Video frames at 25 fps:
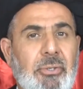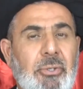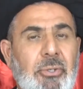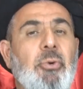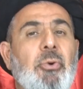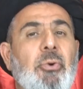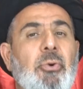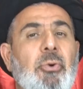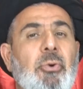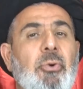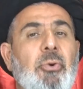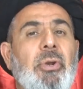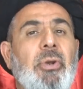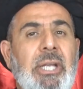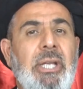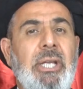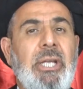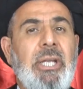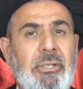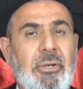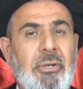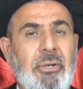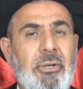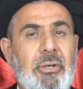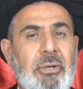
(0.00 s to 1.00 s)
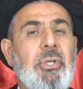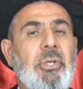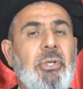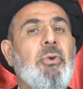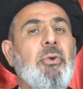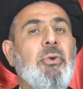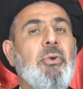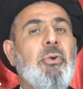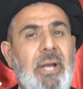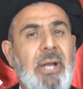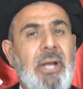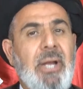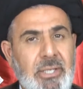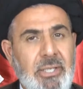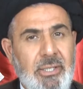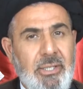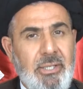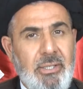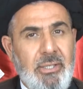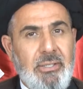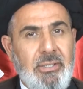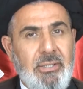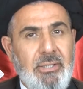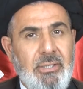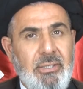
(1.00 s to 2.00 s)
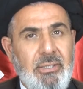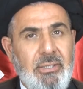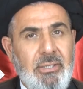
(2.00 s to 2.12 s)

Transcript: to your leader, to your president.